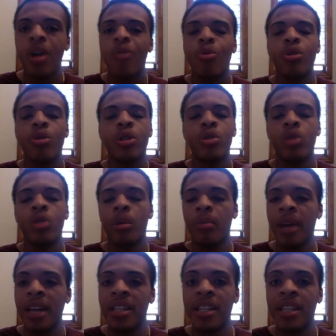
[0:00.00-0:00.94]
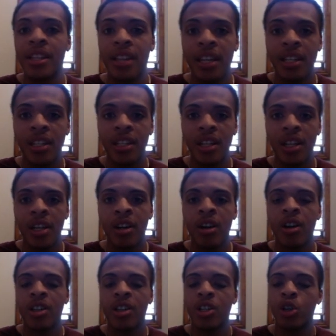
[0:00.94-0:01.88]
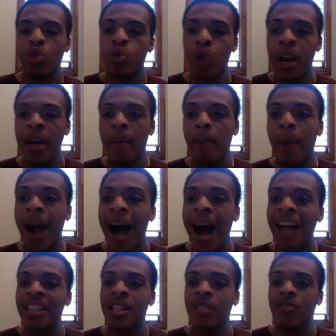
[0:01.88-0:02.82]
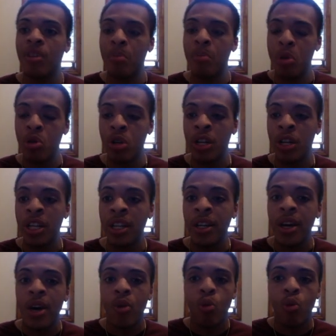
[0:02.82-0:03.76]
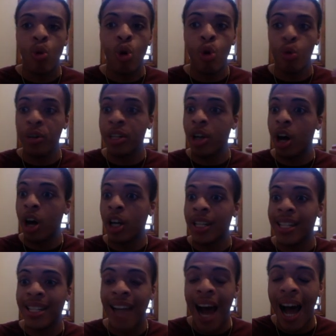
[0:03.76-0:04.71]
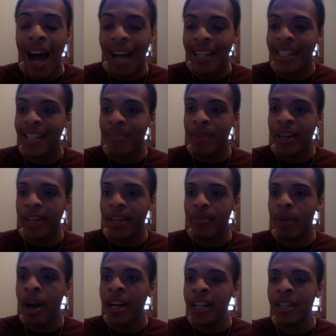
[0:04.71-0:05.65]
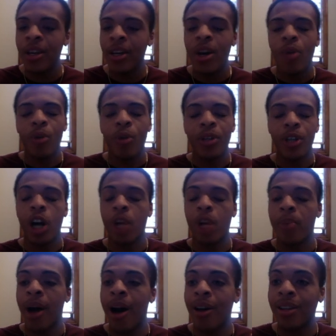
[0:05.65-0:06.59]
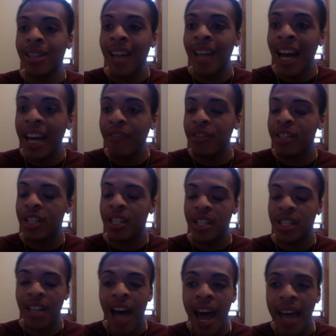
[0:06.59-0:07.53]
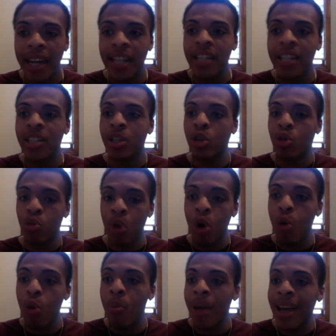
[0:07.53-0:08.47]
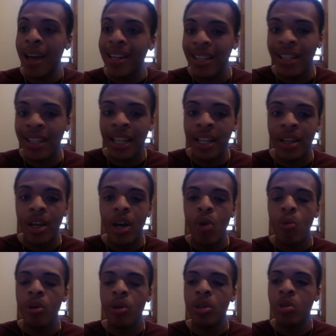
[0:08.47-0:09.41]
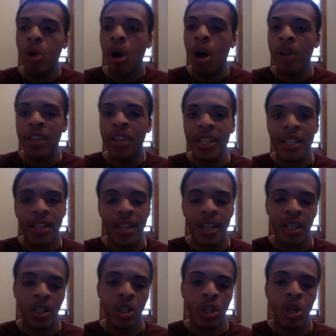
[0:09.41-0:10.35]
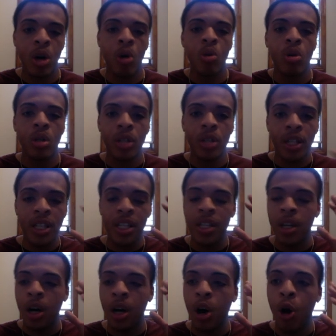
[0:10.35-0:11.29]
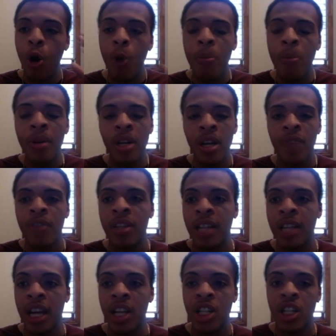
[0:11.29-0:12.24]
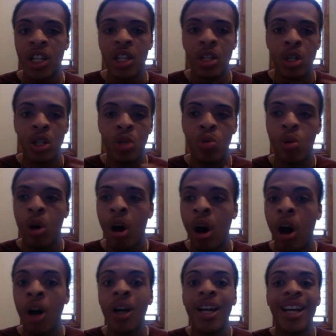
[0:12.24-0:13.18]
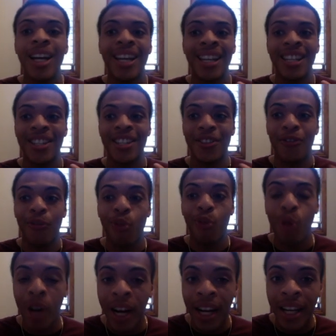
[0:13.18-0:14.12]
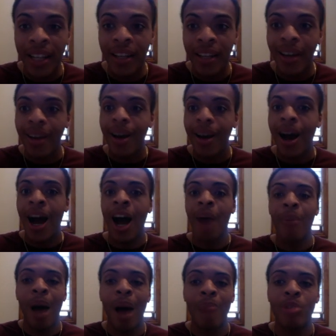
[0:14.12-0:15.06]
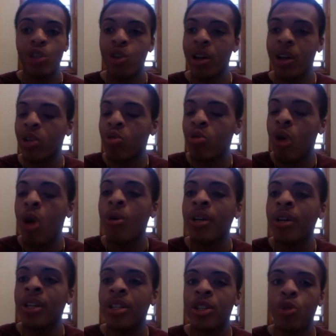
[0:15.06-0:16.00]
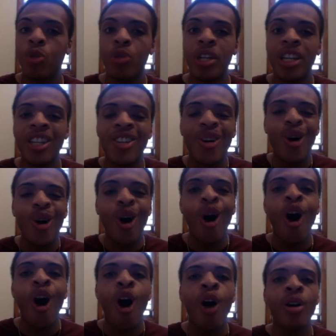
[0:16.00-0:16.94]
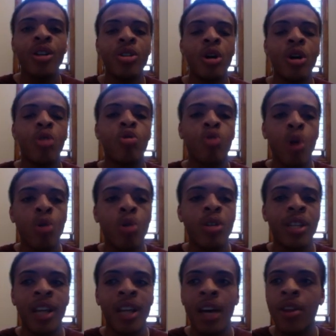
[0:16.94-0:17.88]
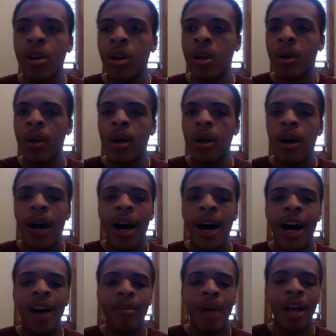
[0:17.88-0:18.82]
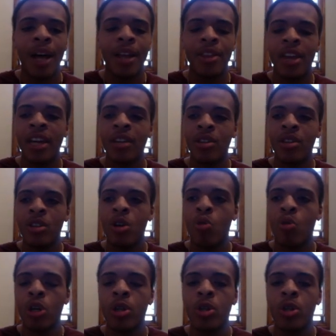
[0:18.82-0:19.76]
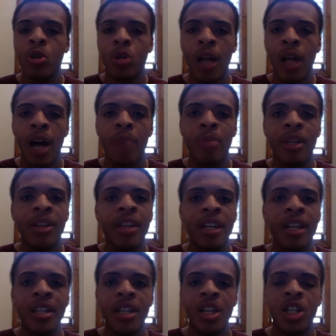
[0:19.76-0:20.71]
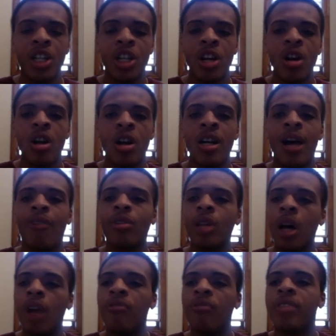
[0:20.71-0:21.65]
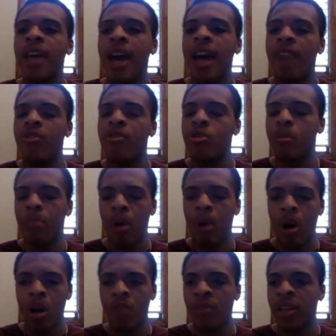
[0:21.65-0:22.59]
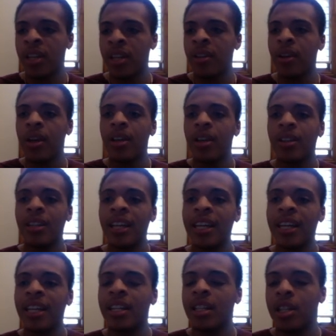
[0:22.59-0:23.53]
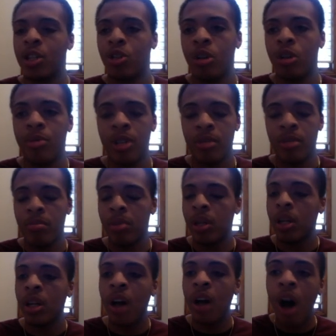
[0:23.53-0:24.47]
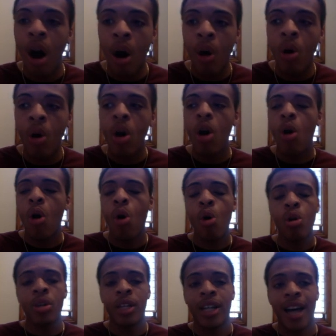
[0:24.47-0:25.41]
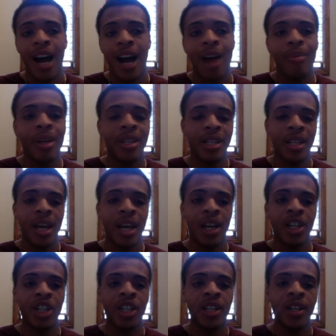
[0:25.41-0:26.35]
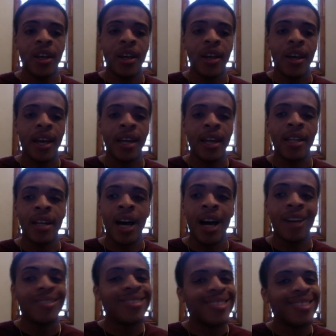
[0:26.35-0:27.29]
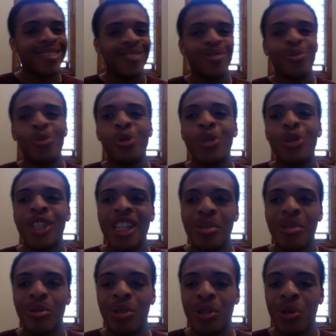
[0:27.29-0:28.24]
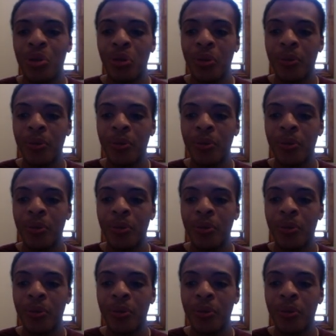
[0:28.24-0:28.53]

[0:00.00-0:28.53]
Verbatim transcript: We're doing amazing things in here. It's a great positive community where we talk stocks to make money. We talk about life and society to grow mentally. We do all these things. So this is an open invitation to you all. It's free. Um, I'm just trying to grow it so we can all, you know, grow together. Um, I think, you know, we're going to do a lot of big things this year, and I would love to have you a part of it. Link in the description below or in the comments section. And uh, we'll see you soon.